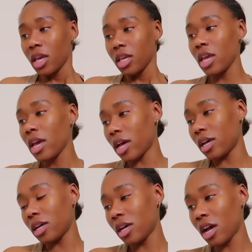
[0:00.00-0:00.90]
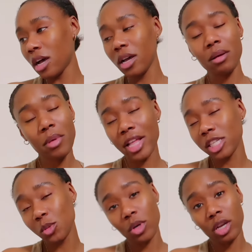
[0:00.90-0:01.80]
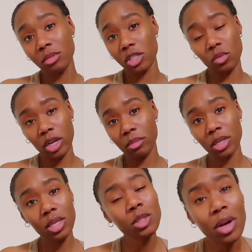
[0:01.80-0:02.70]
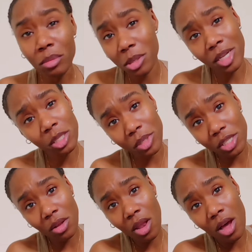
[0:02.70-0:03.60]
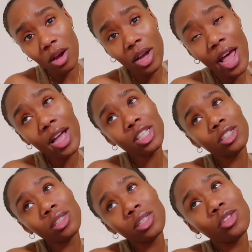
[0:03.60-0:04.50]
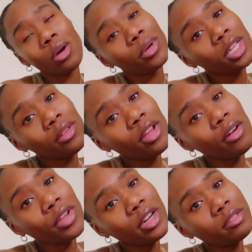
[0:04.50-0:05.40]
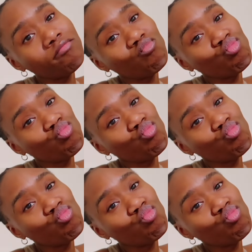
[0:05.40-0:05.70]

yeah, at this point, I'm just rambling. This is probably about to be so long. Actually, do I want to leave it off here?